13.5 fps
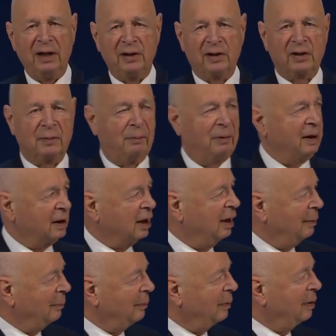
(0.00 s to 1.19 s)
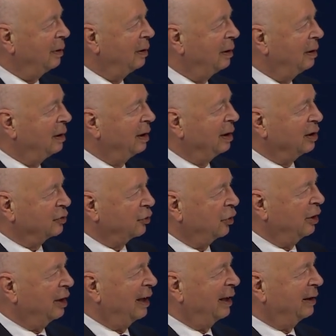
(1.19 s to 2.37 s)
Please welcome His
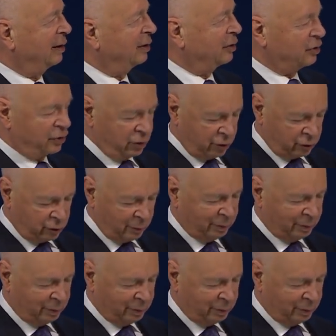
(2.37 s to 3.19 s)
Royal Highness